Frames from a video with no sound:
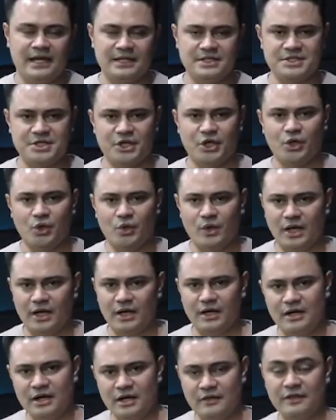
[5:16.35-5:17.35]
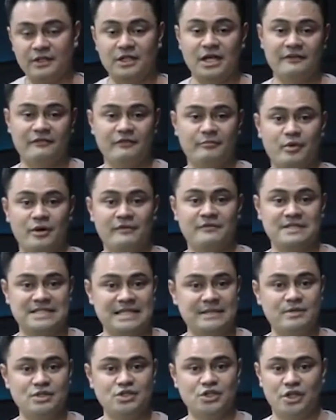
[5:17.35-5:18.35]
And so the life of
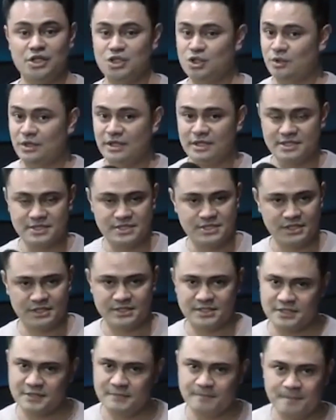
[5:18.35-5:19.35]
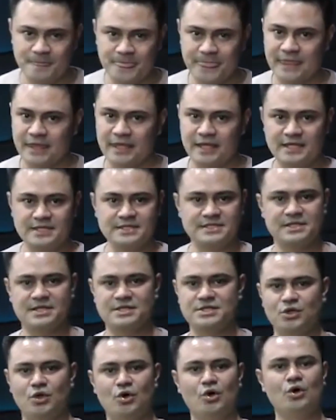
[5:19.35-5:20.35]
Prophet T.B. Joshua is
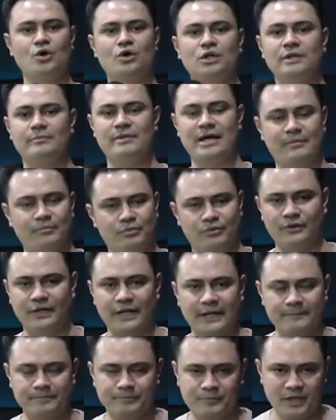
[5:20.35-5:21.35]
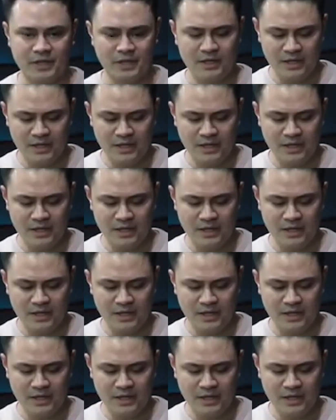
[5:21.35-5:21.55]
just all about prayer.